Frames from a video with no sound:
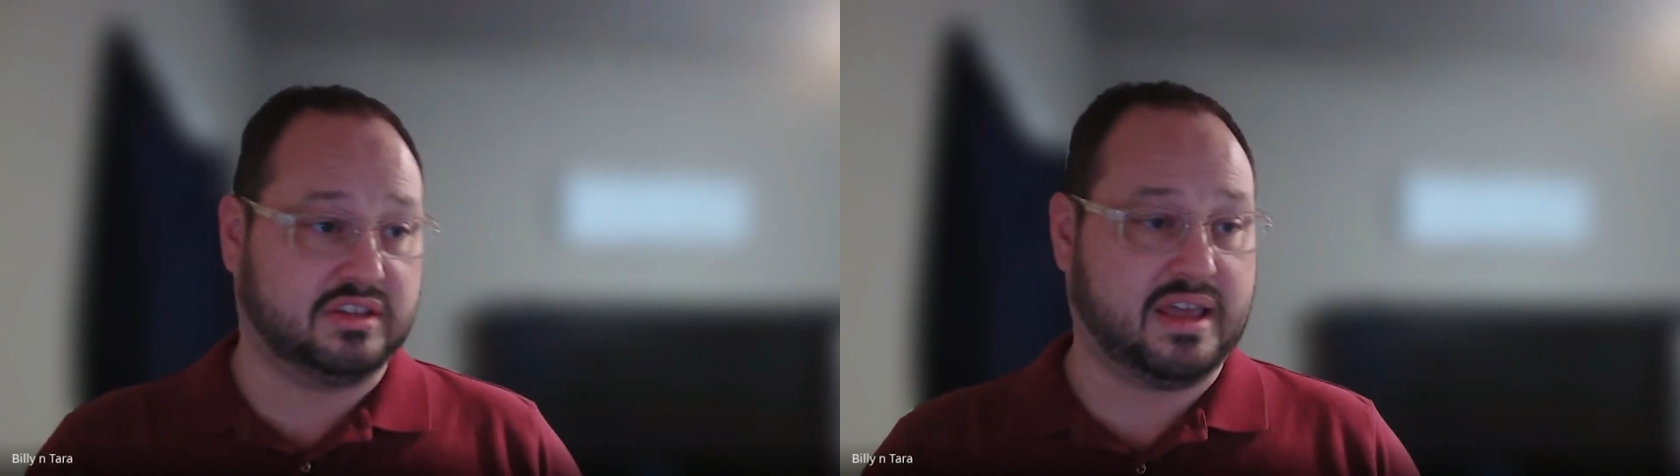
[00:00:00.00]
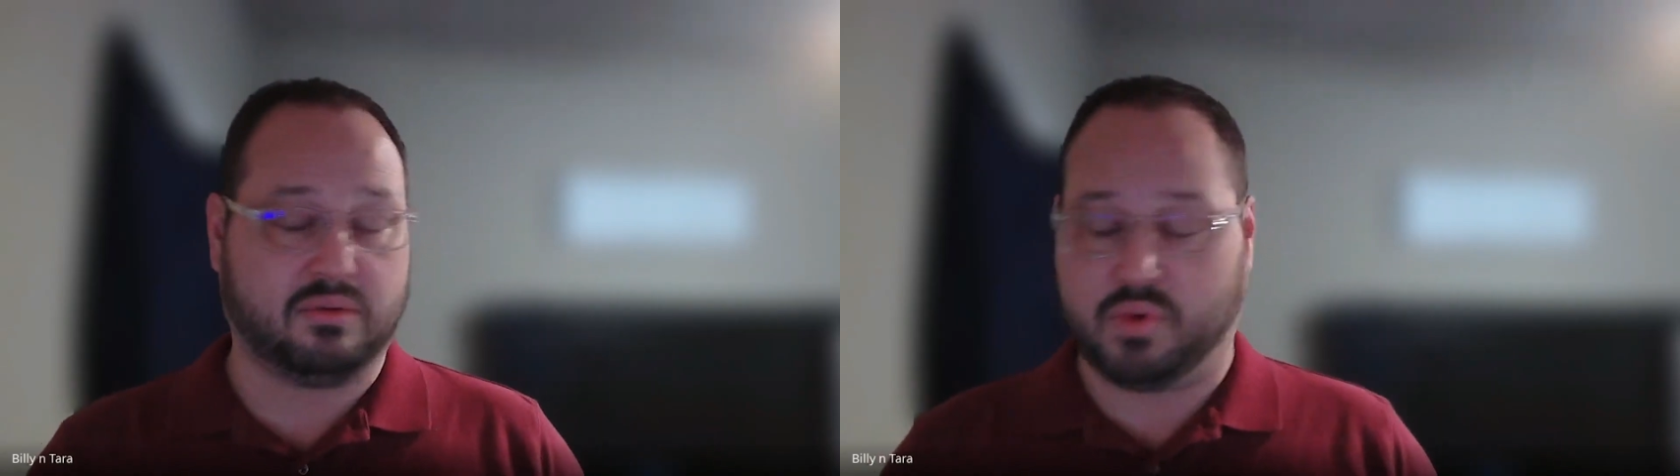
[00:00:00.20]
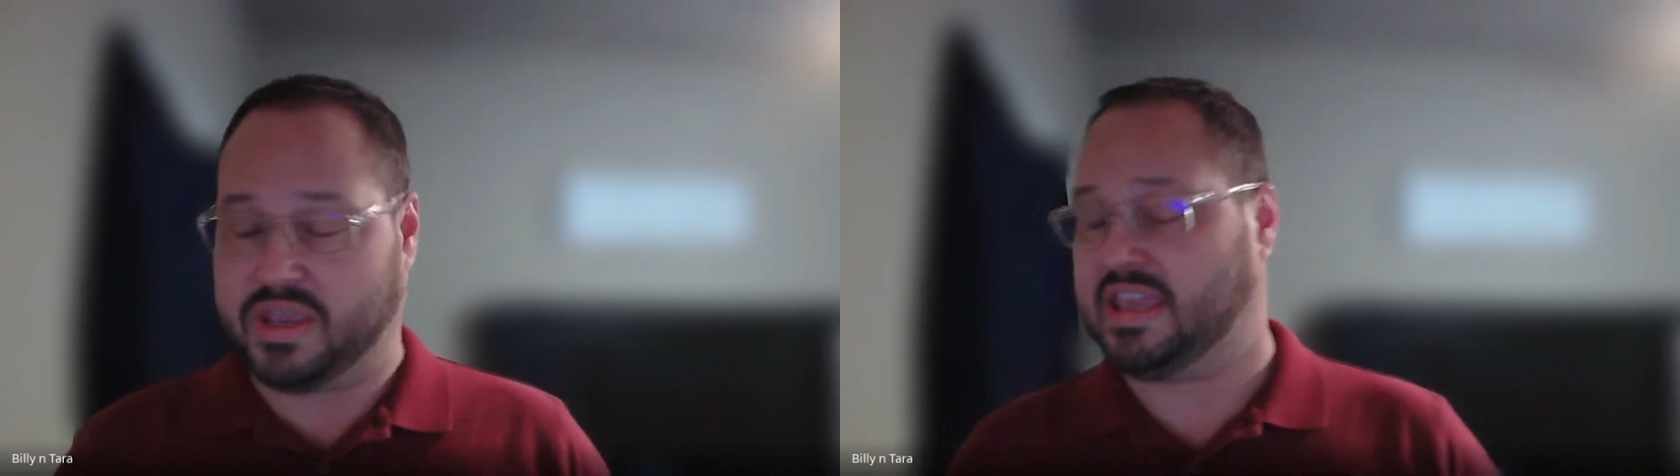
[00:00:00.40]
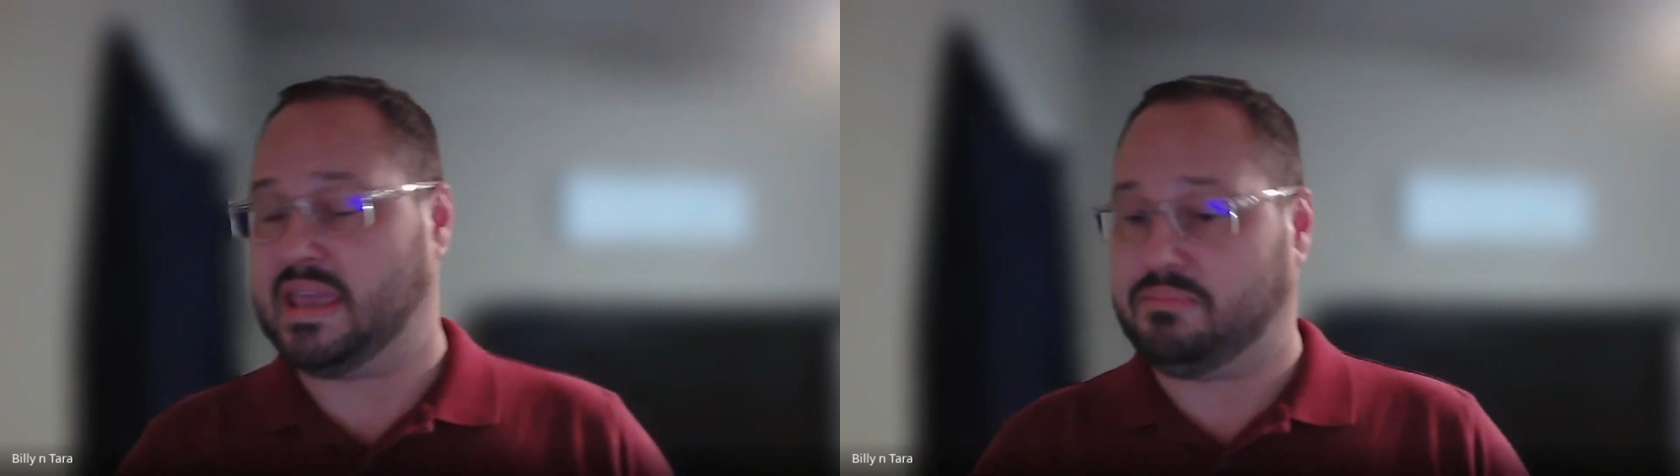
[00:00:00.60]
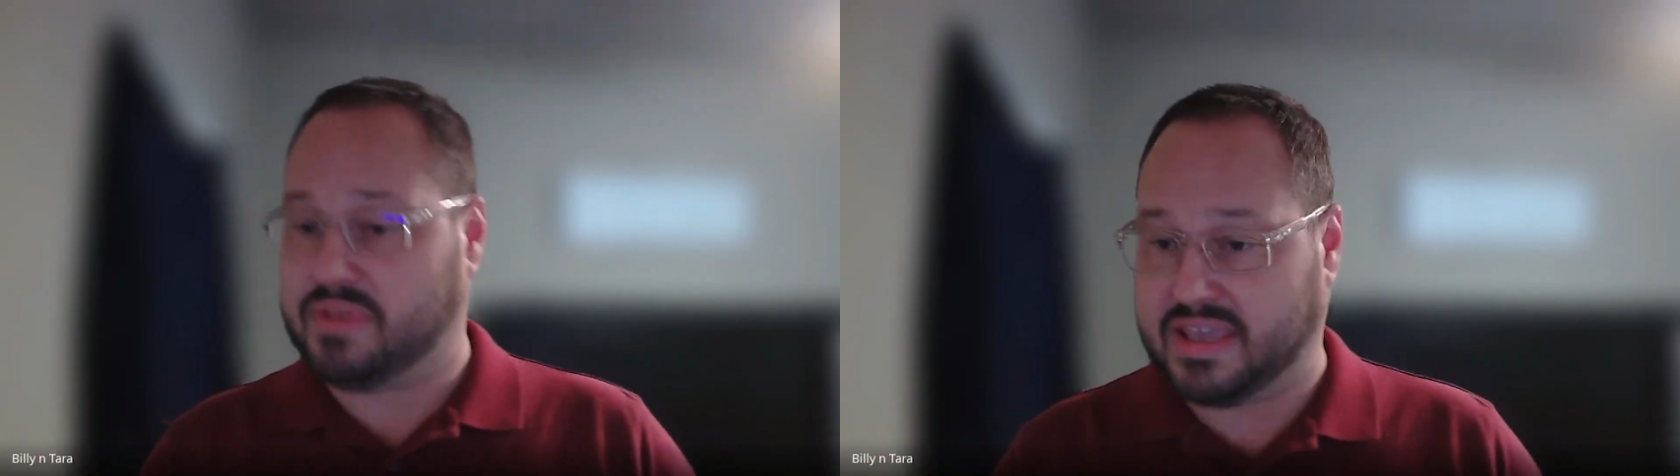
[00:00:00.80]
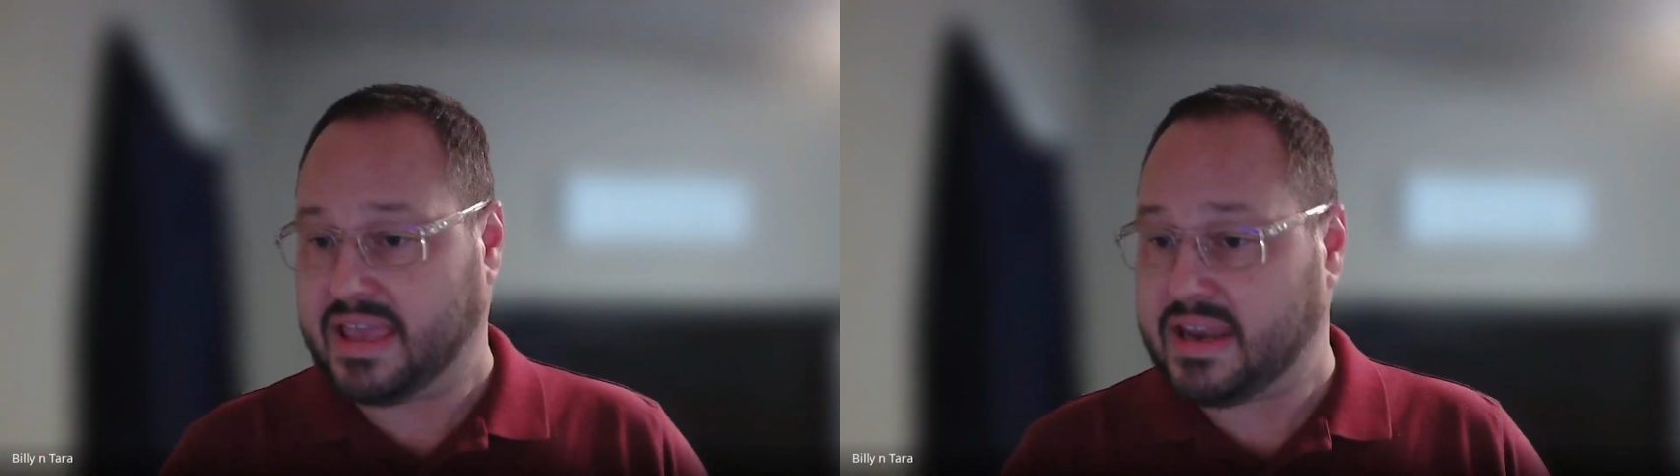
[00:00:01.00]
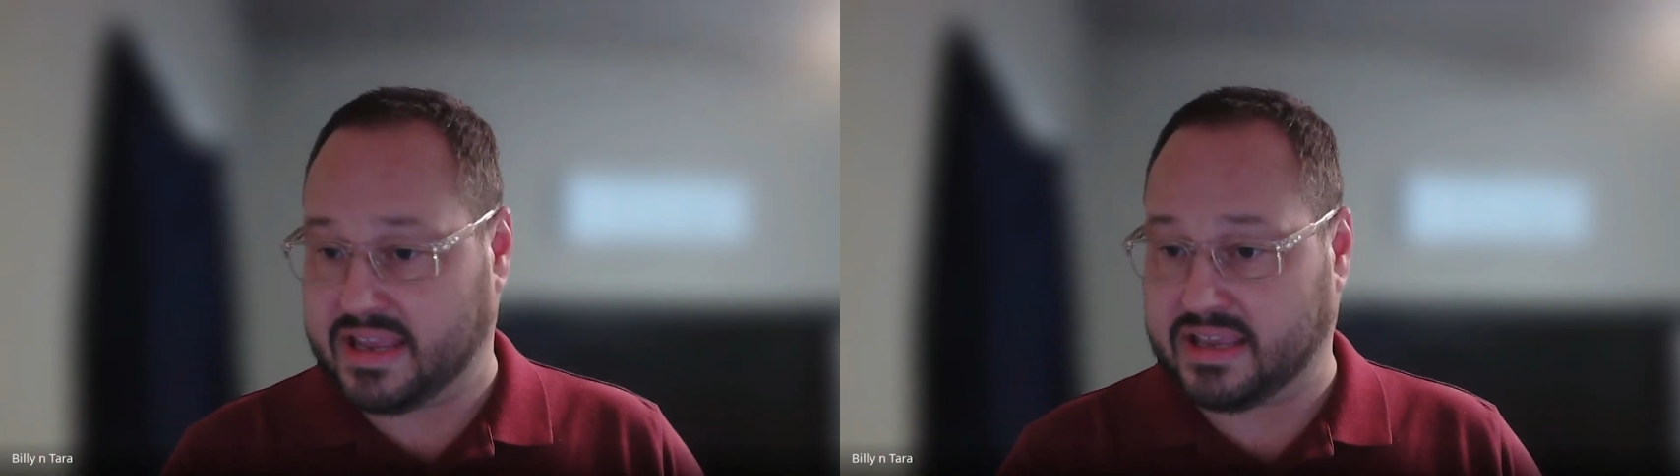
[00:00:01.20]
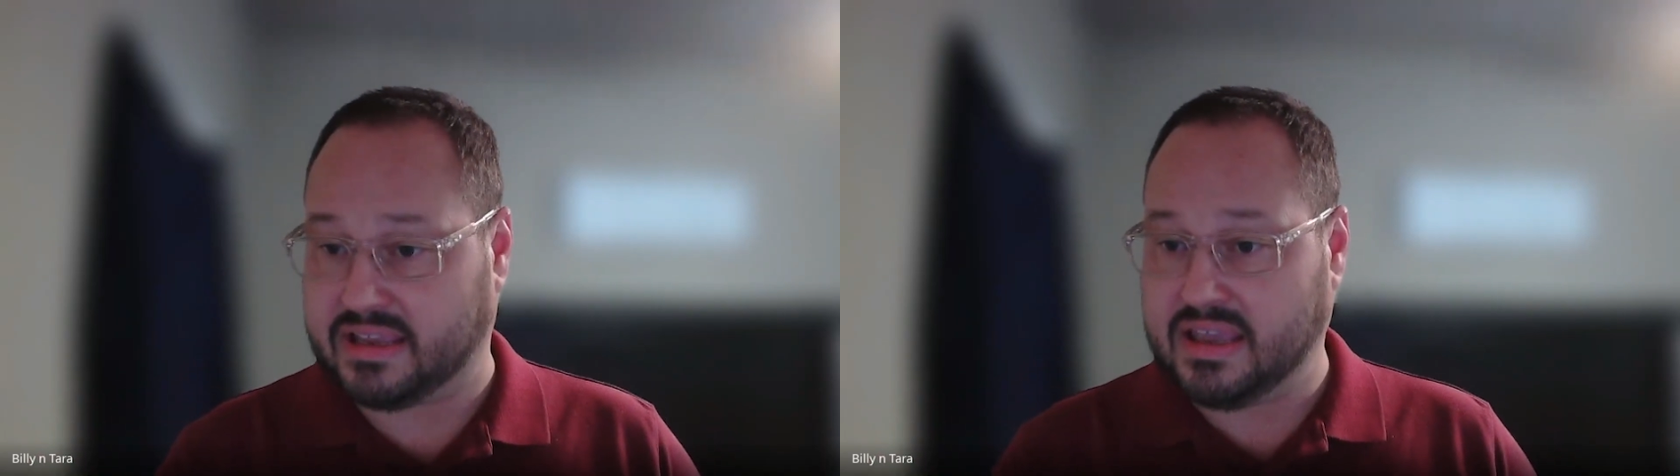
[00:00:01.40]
that we keep getting